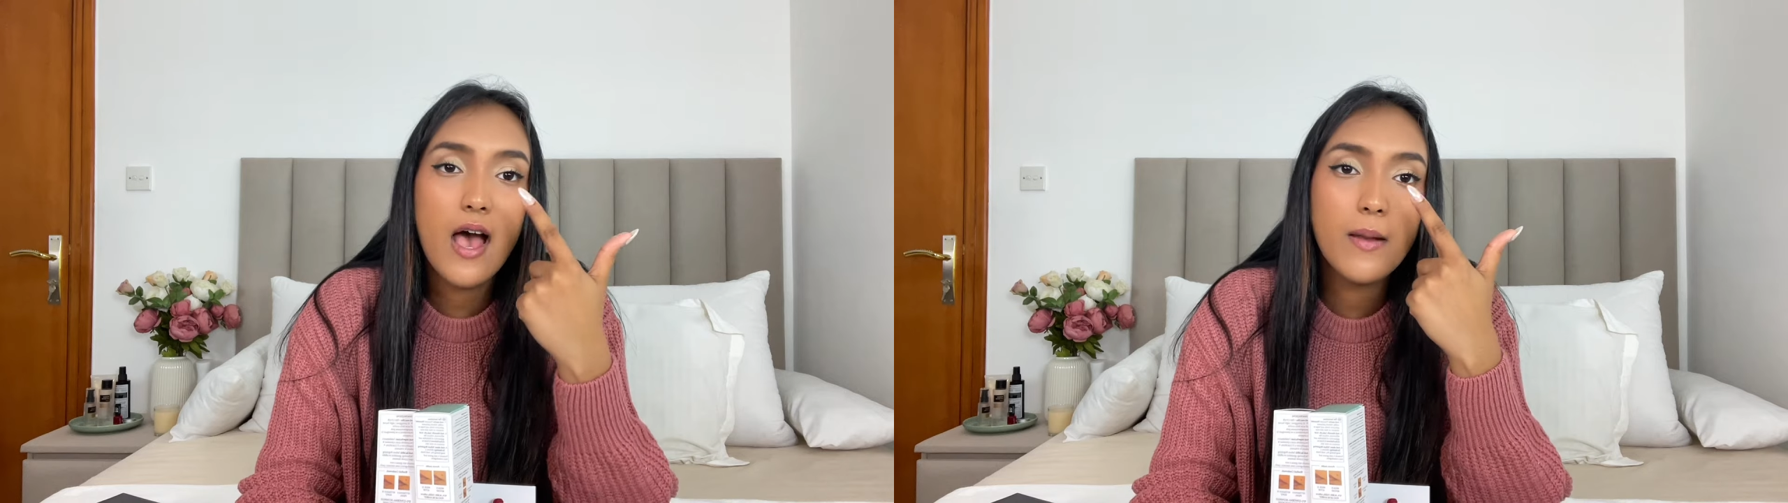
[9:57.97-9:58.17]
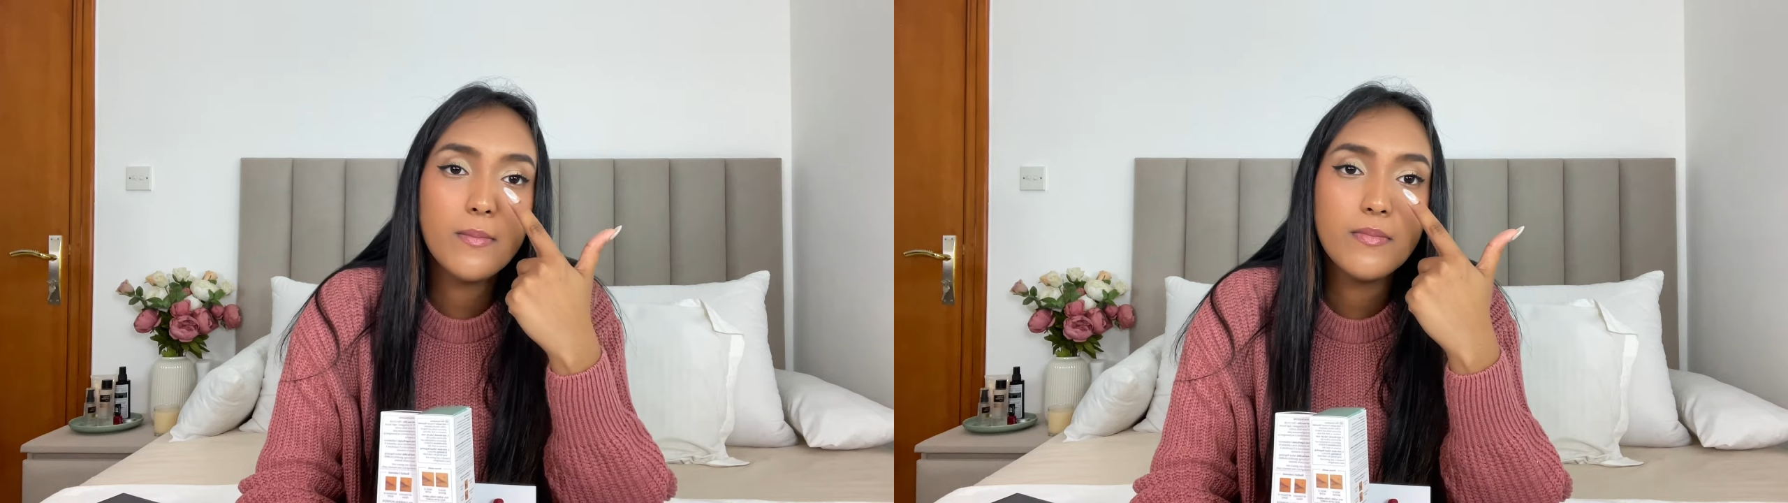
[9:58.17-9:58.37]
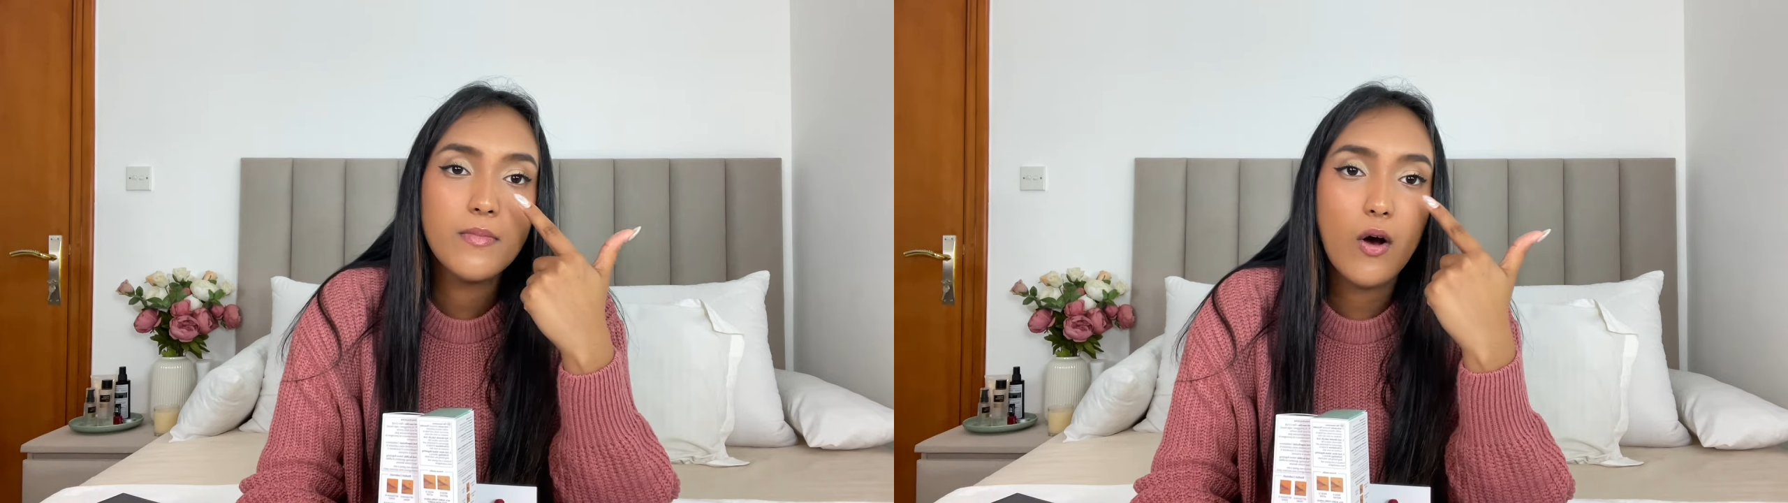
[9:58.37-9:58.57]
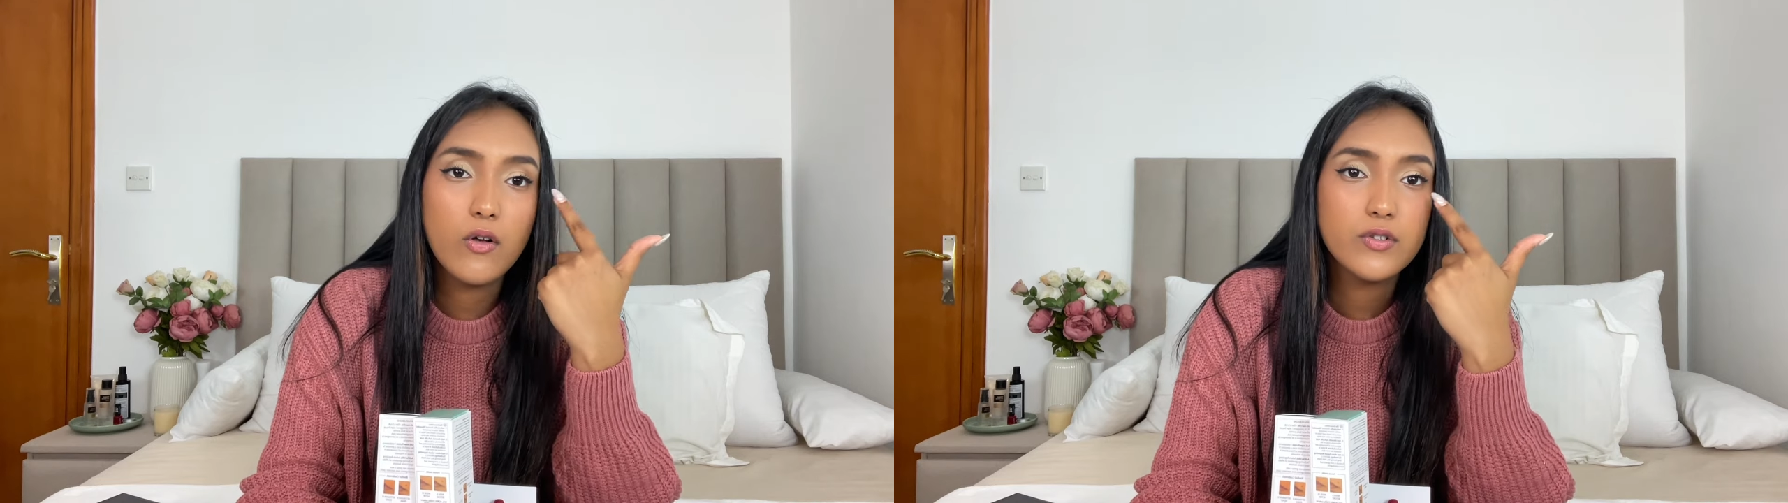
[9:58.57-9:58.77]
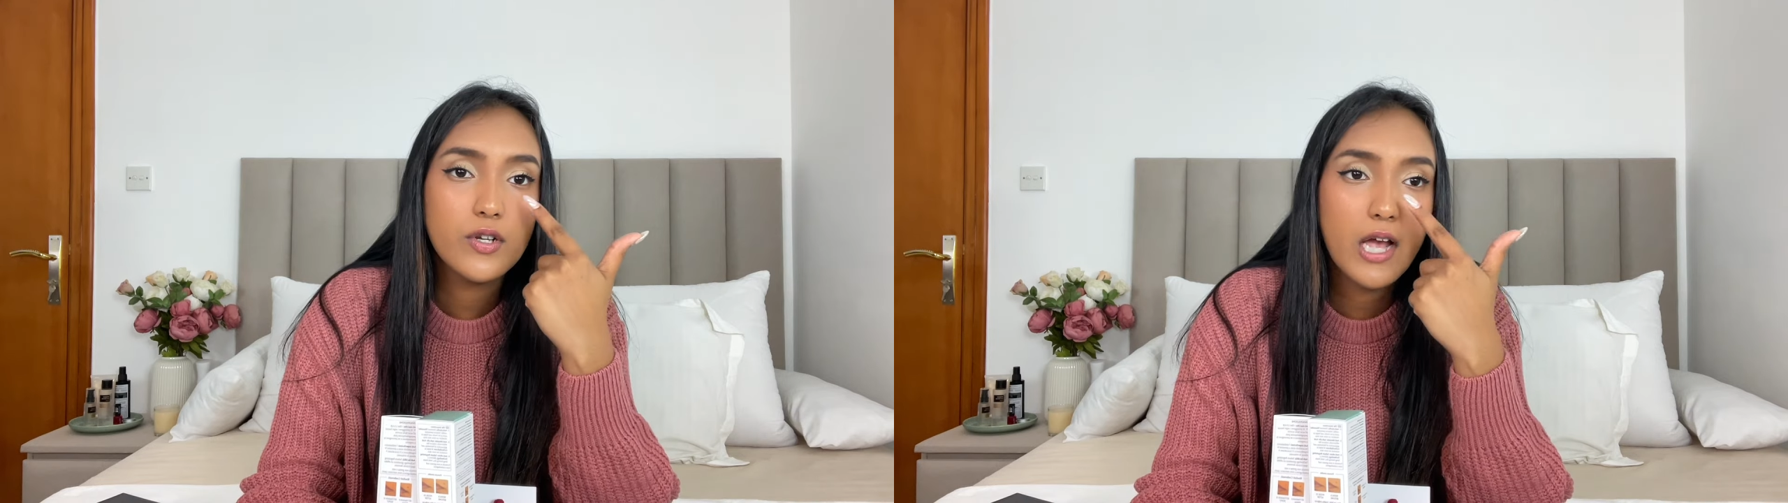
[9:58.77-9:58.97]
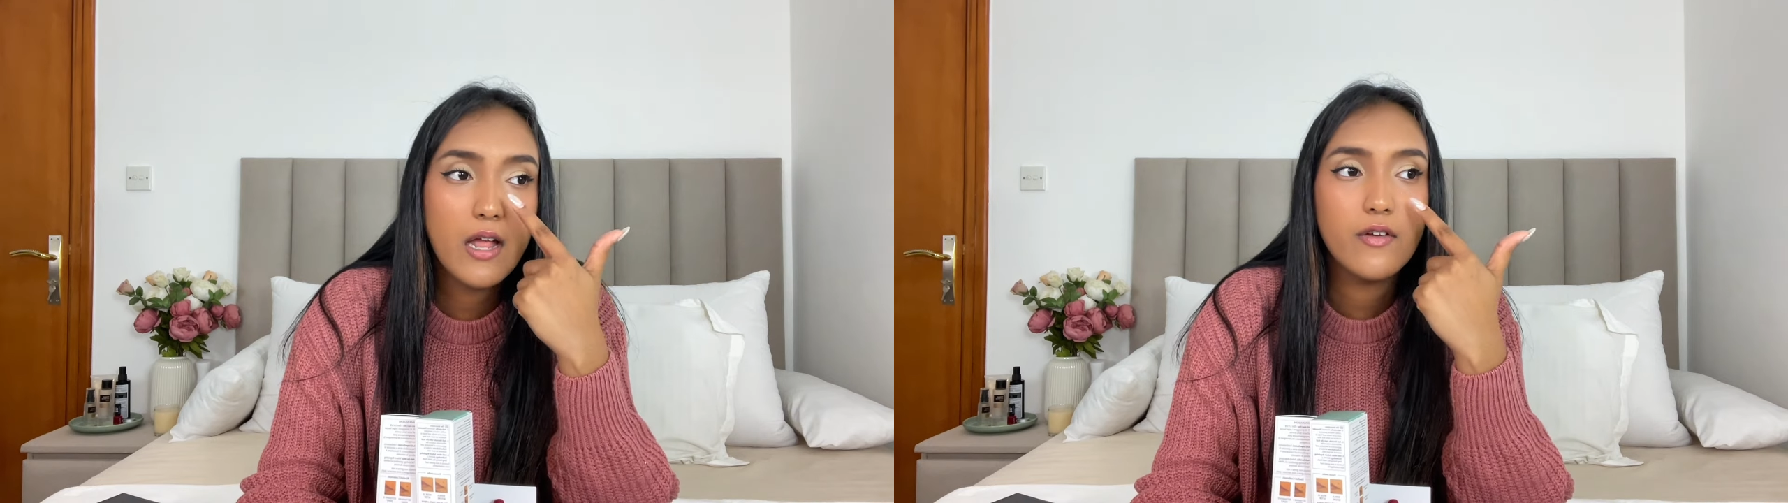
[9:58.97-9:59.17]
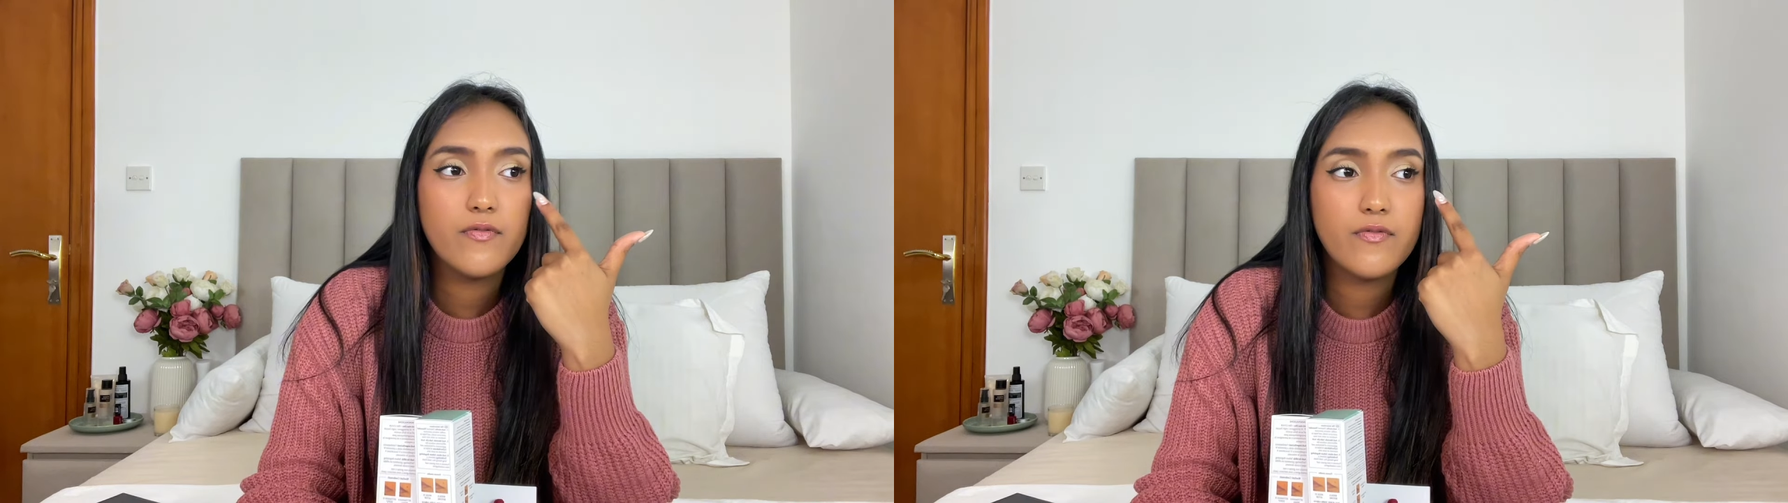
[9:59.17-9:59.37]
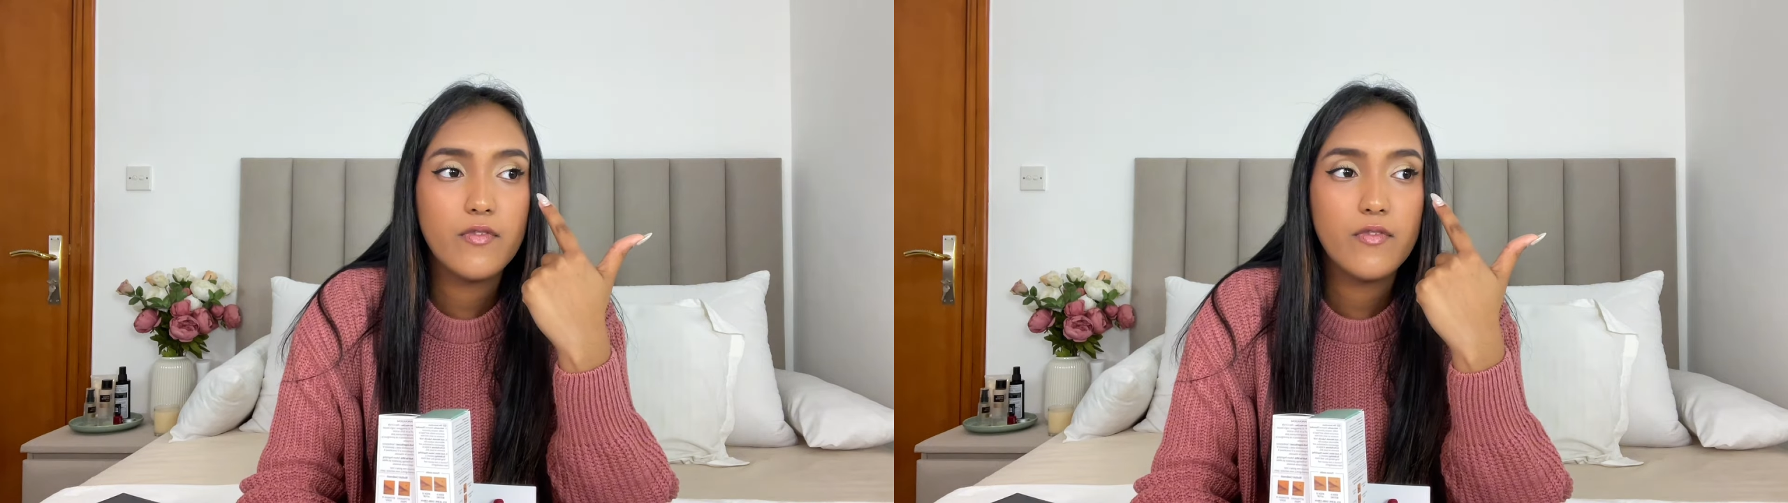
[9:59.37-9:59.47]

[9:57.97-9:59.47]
and also kind of